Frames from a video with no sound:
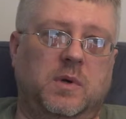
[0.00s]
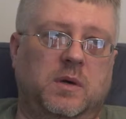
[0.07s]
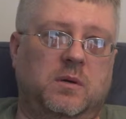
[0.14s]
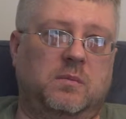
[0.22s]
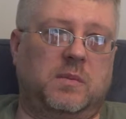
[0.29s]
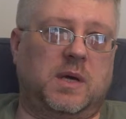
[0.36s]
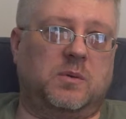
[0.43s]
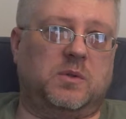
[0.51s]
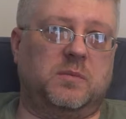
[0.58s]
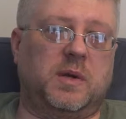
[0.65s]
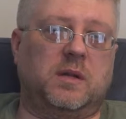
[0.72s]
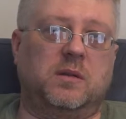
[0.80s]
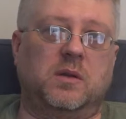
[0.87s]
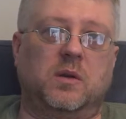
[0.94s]
That was
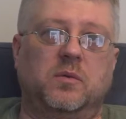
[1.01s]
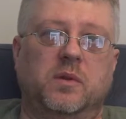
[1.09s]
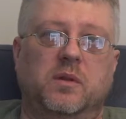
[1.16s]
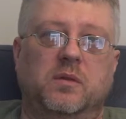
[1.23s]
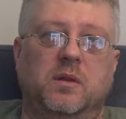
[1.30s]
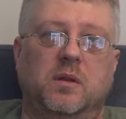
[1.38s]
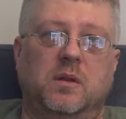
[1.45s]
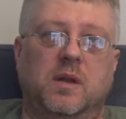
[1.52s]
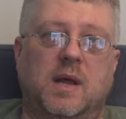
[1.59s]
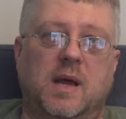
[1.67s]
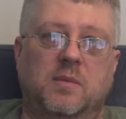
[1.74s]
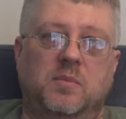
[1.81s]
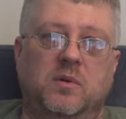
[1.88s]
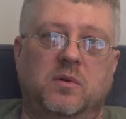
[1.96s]
about the only thing that
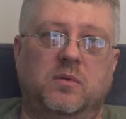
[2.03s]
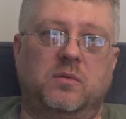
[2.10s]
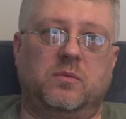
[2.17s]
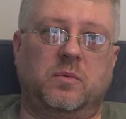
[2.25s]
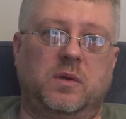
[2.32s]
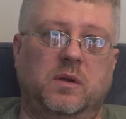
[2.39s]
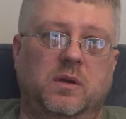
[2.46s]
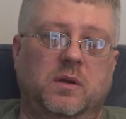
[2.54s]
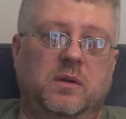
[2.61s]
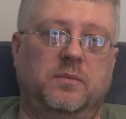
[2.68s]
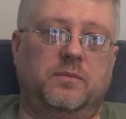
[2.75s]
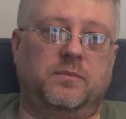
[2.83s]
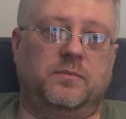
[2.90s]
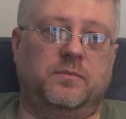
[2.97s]
happened. We